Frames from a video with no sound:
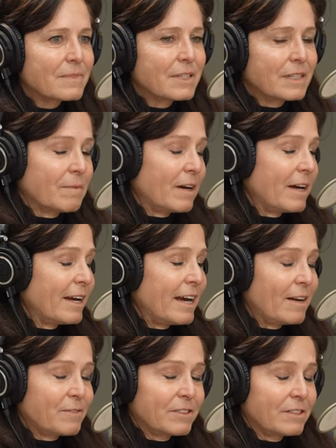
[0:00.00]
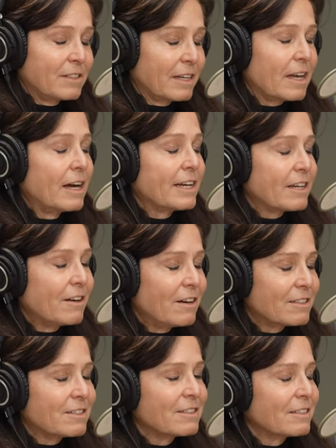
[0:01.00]
and I have to, like, I
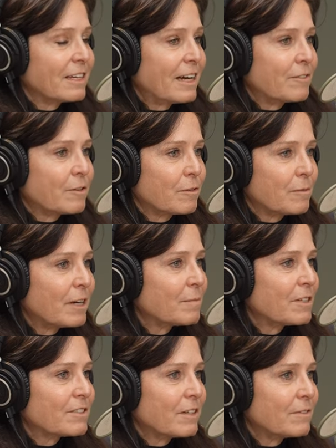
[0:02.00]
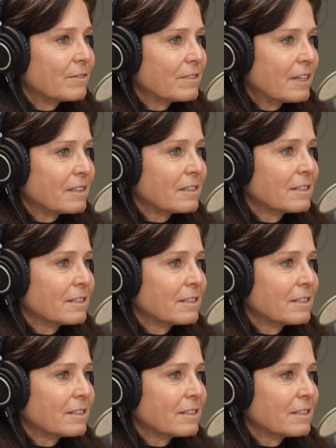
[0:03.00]
constantly have to remind myself of that.